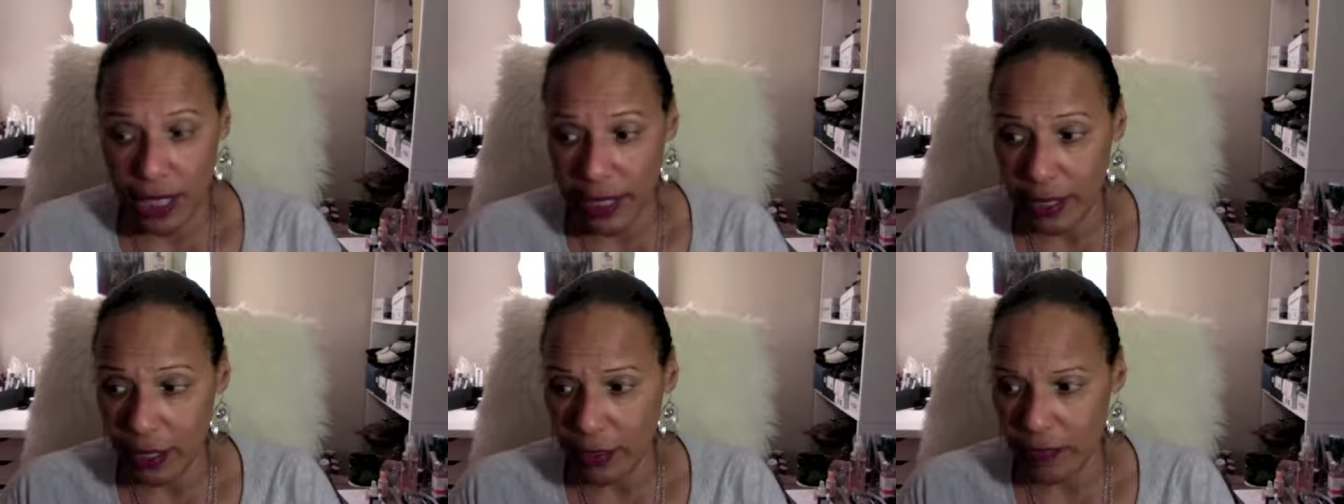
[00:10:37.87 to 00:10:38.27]

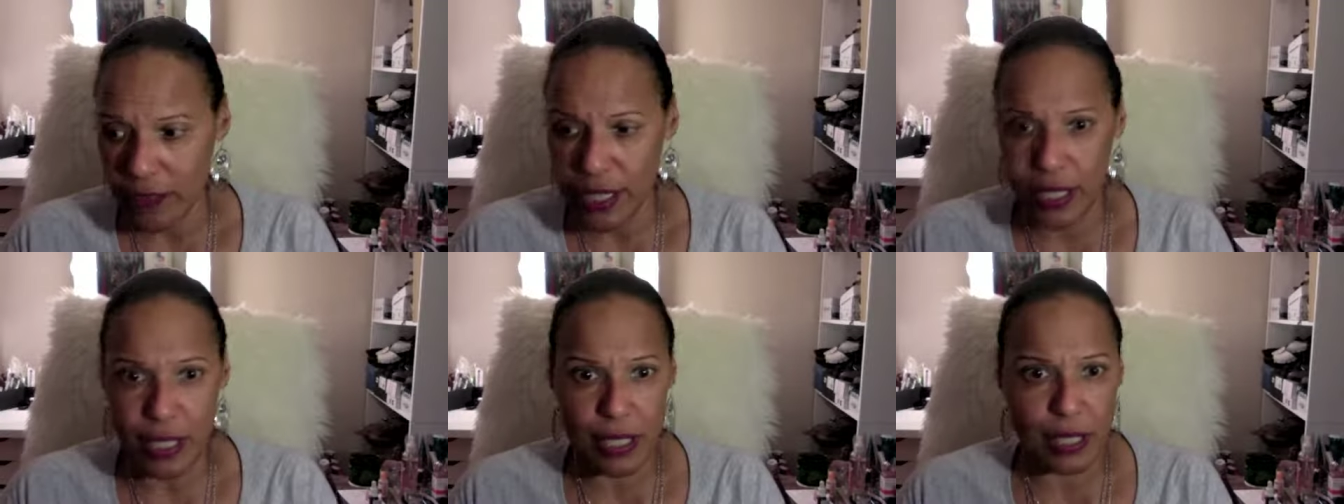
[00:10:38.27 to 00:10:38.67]
I don't know if
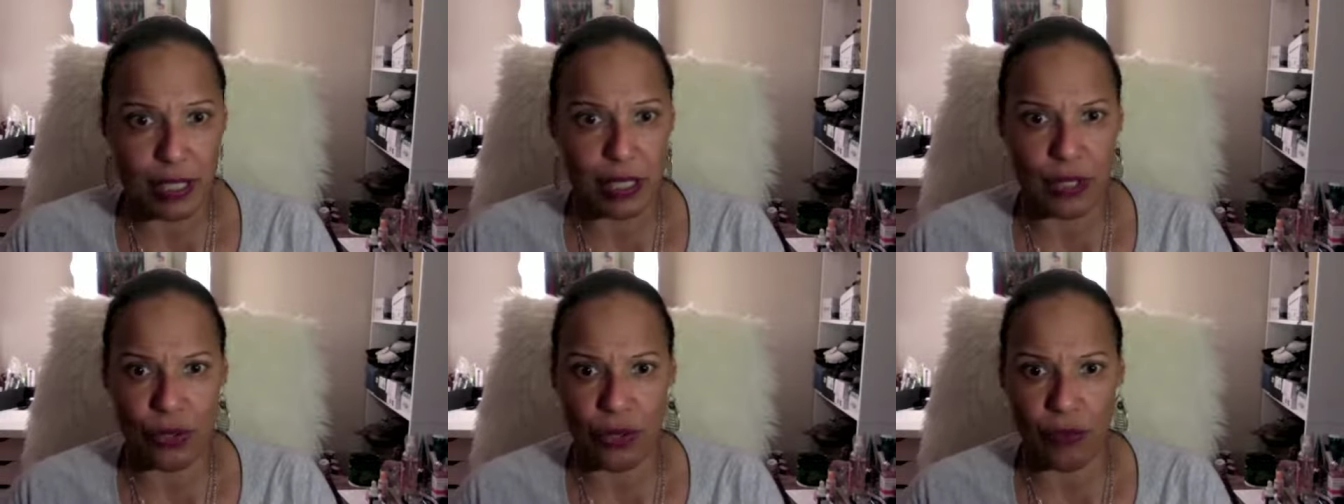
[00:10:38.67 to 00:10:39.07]
this
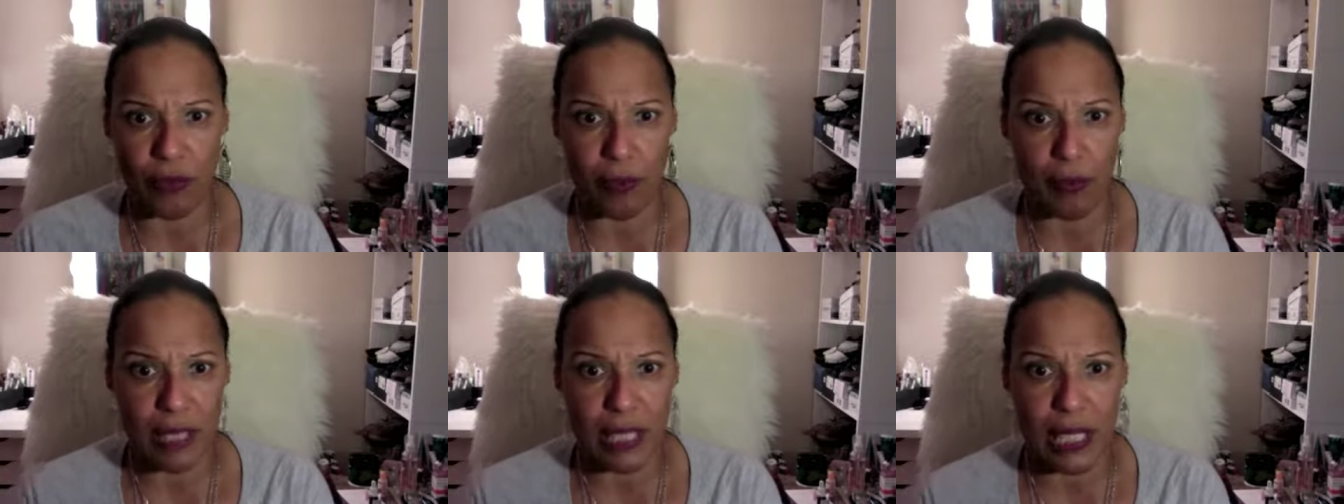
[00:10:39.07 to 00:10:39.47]

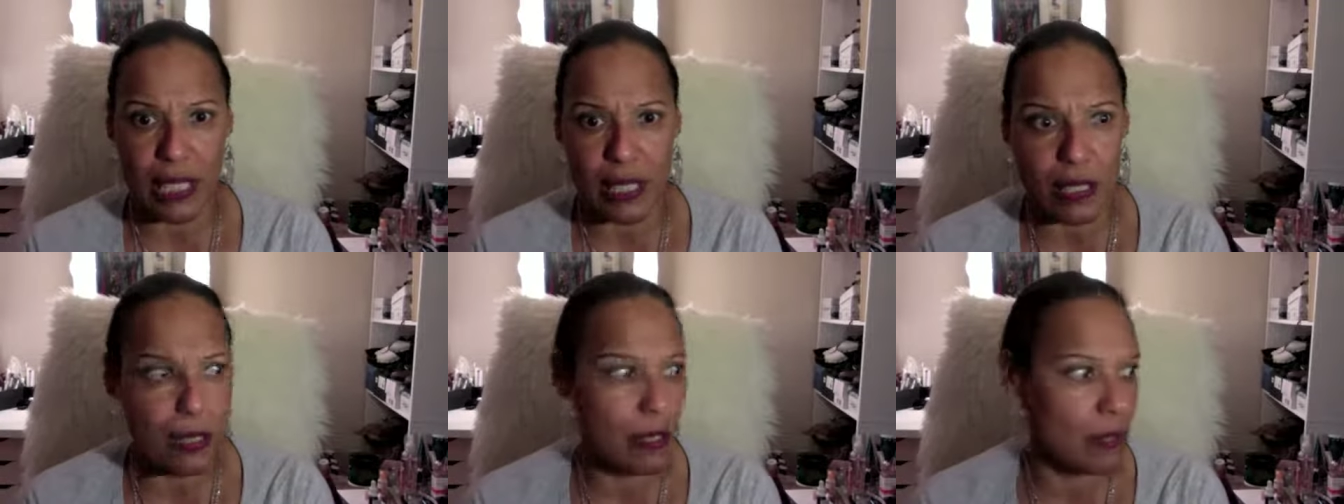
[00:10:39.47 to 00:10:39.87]
tutorial makes
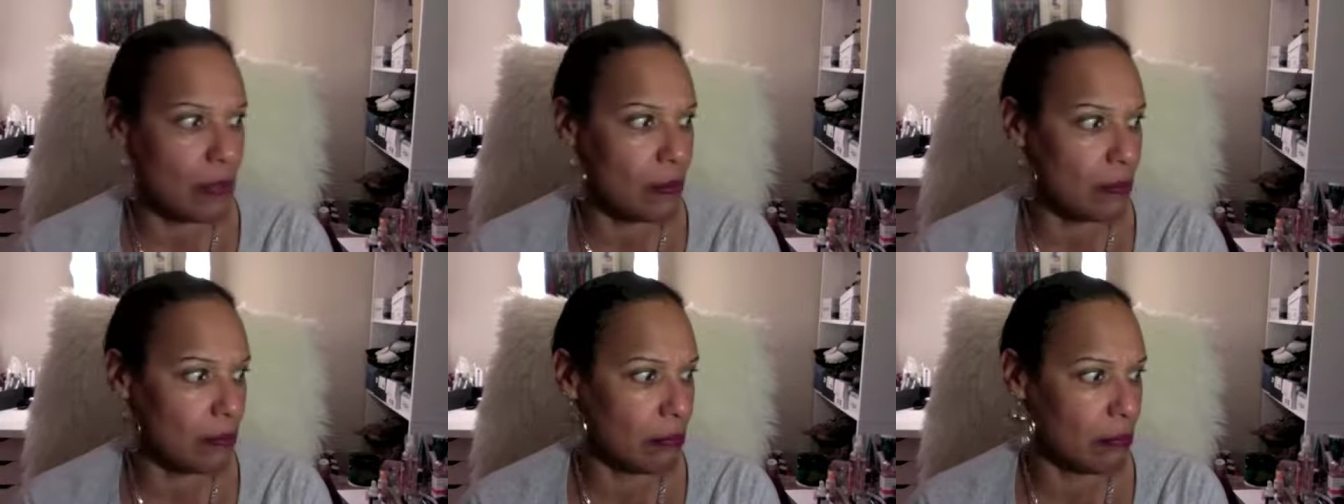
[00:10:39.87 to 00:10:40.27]
sense to
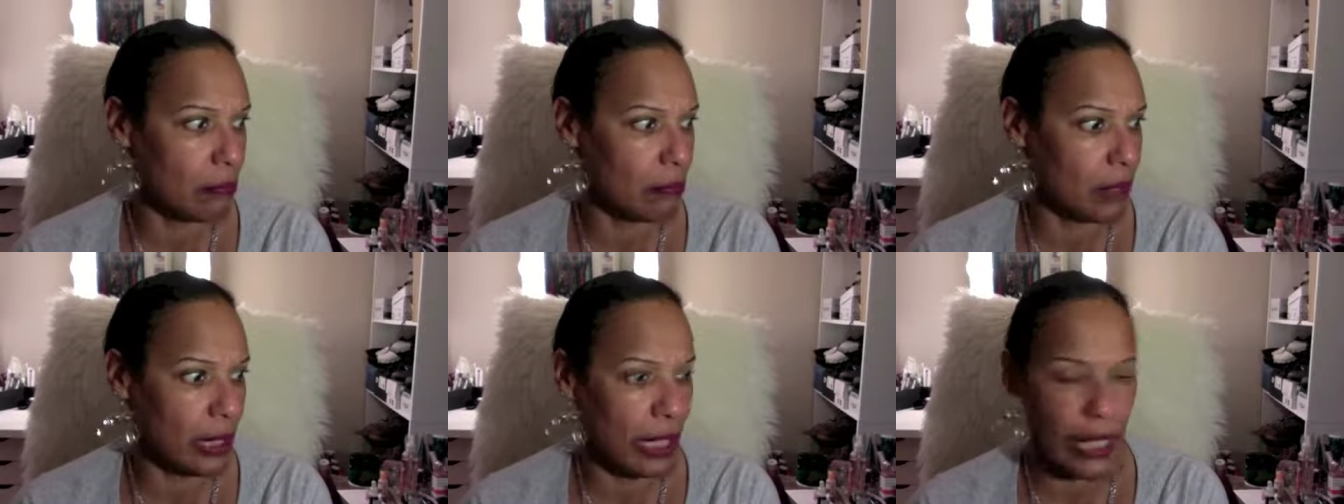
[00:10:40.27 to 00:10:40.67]
you,
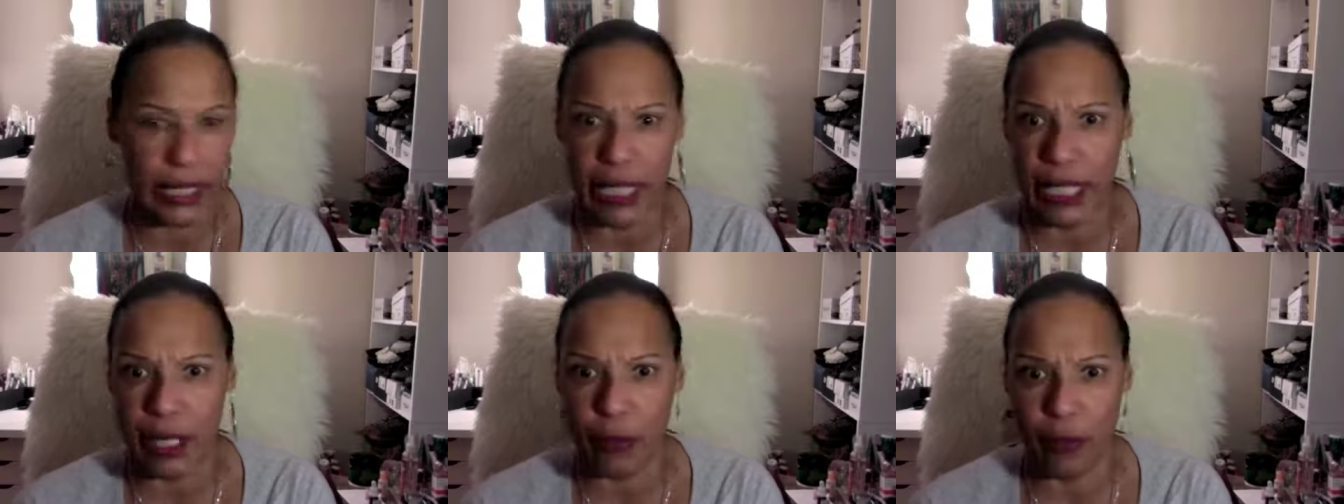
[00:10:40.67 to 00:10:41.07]
but I
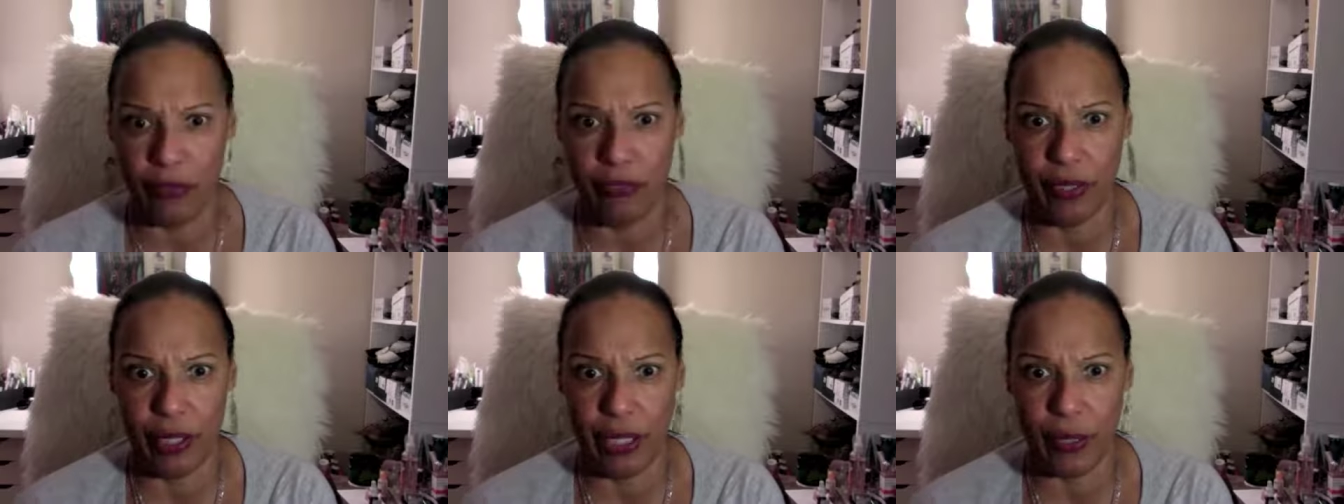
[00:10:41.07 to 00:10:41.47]
think it
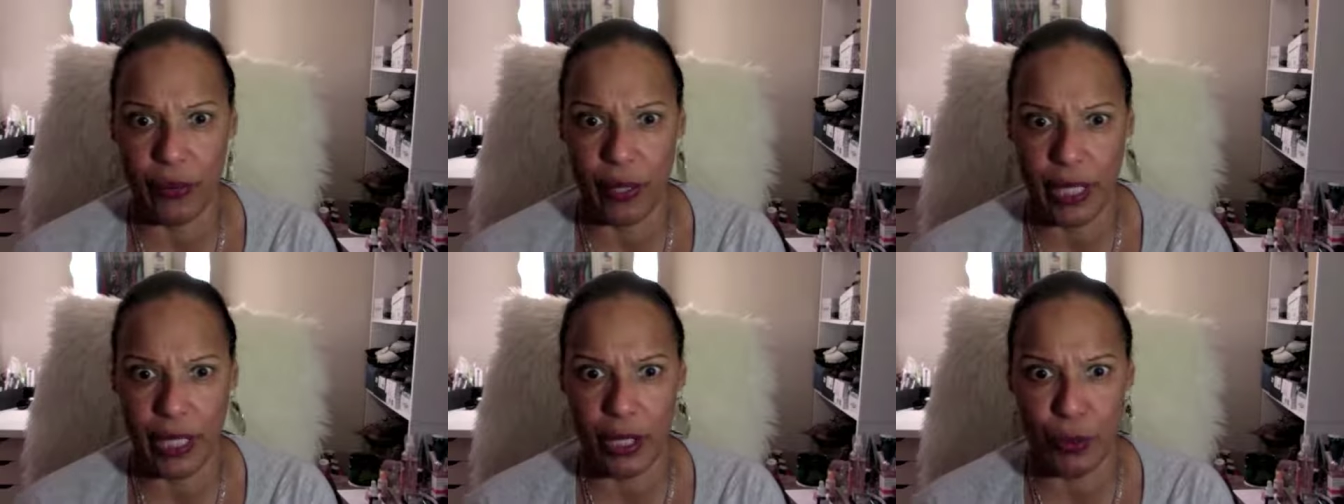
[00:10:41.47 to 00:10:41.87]
went really
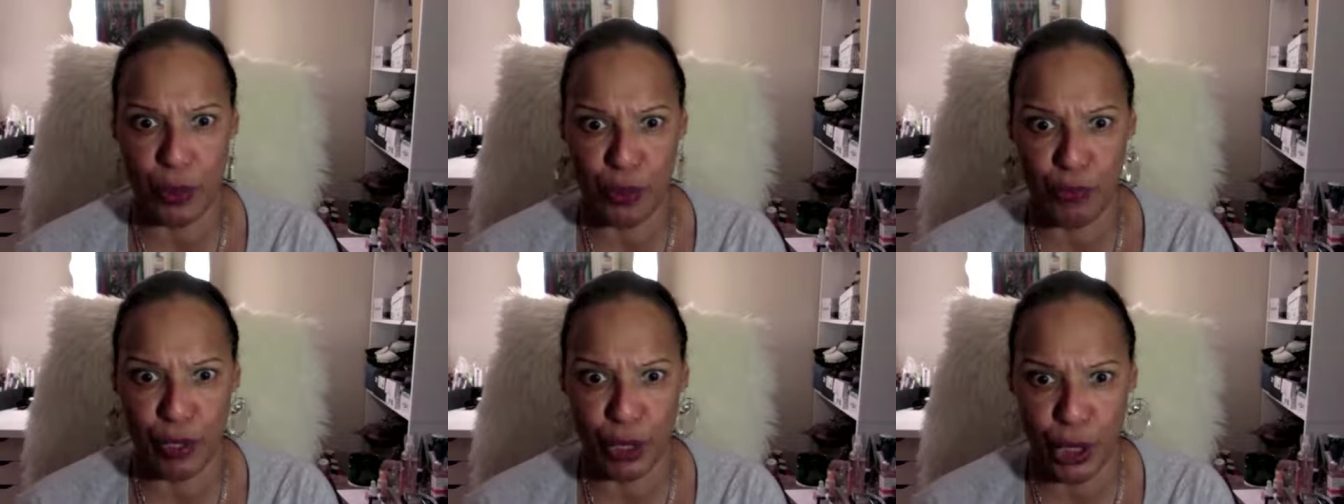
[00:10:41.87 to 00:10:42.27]
quick and it
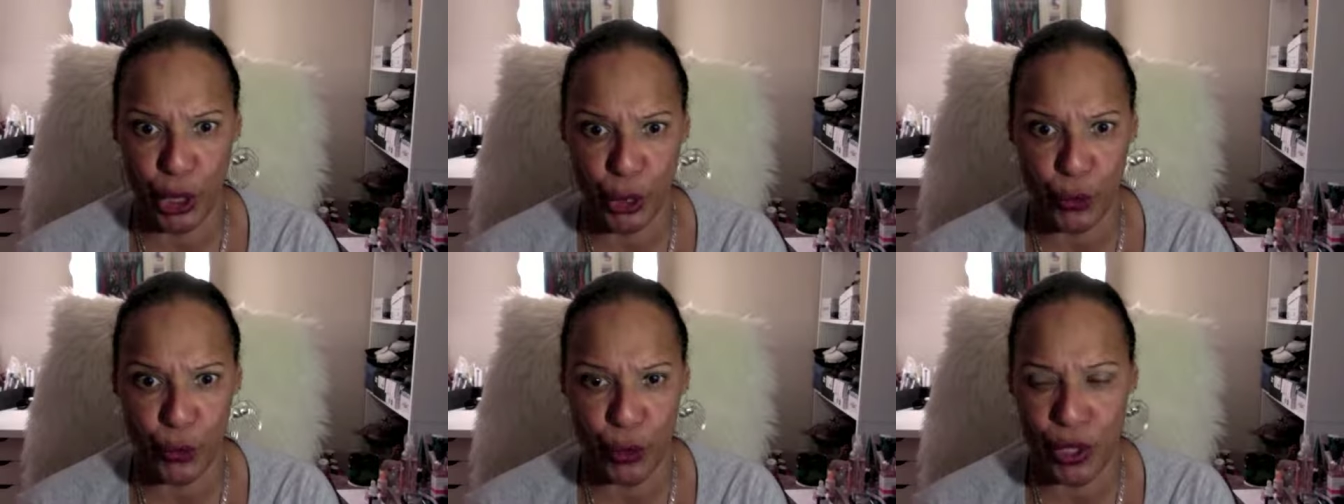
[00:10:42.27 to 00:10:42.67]
was really
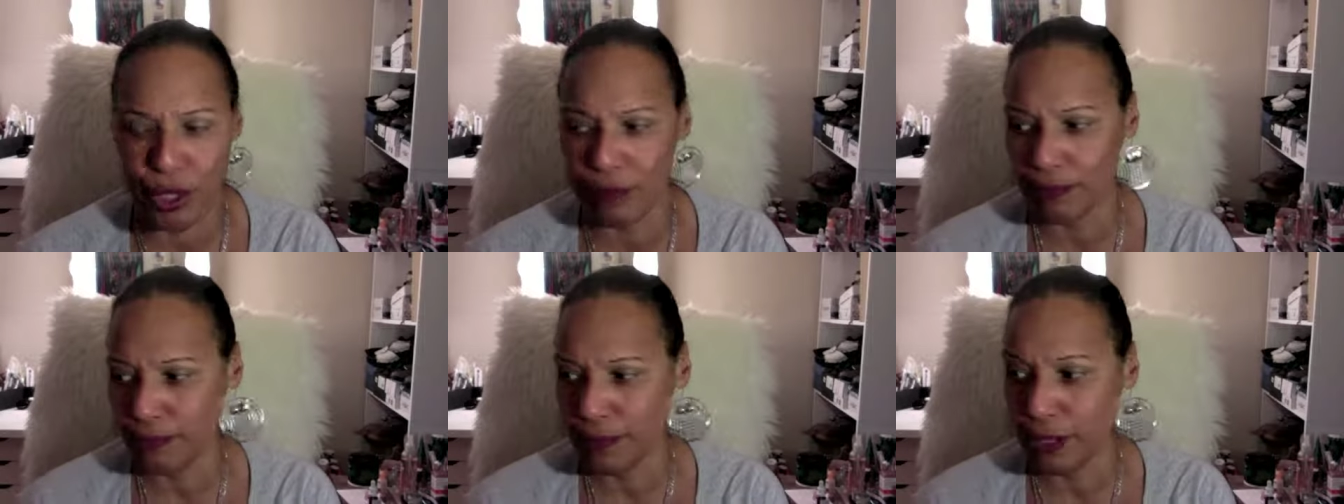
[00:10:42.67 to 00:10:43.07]
huge.
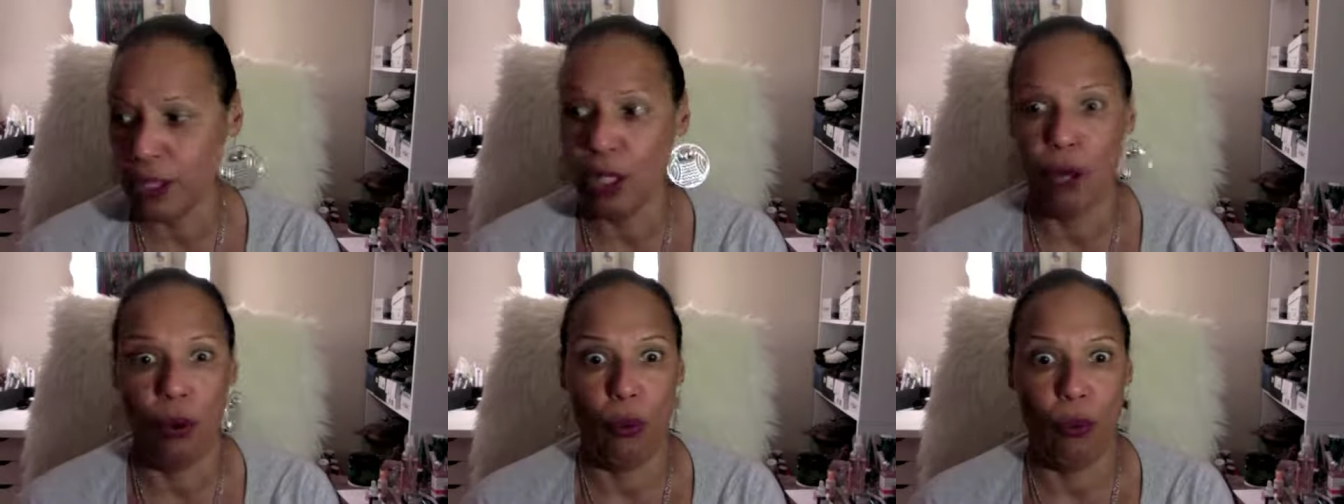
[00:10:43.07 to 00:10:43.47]

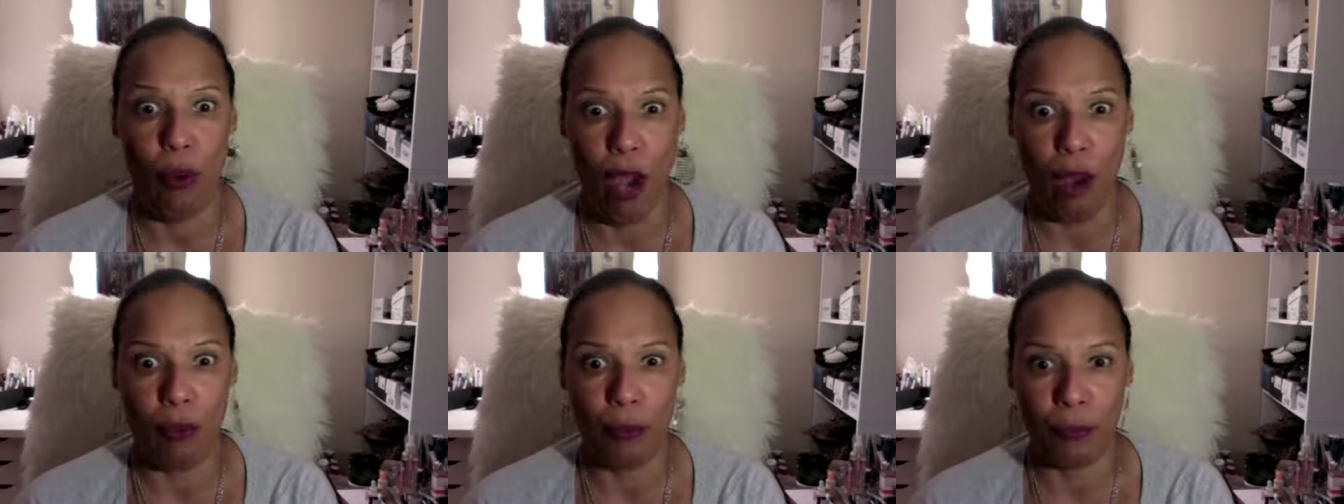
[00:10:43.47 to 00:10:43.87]

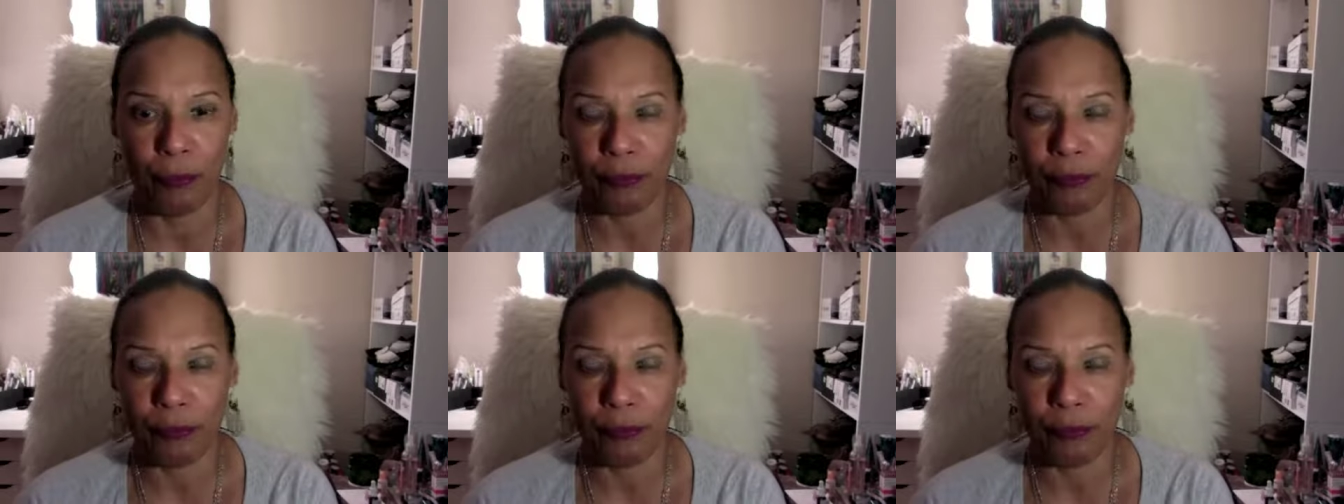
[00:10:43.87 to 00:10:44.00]
Wow.